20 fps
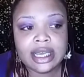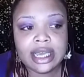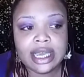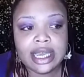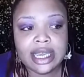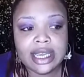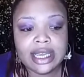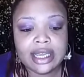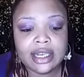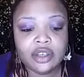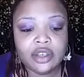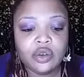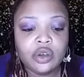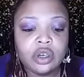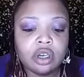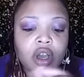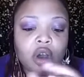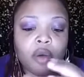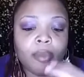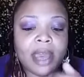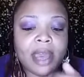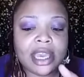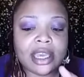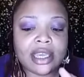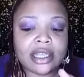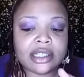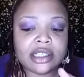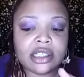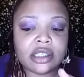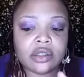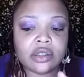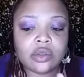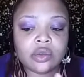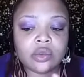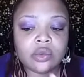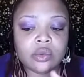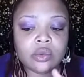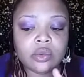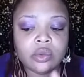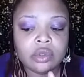and you can go back
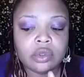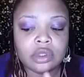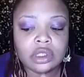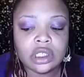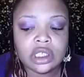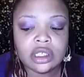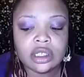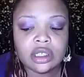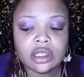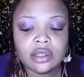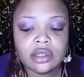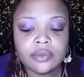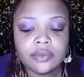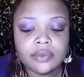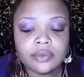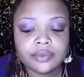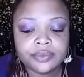into the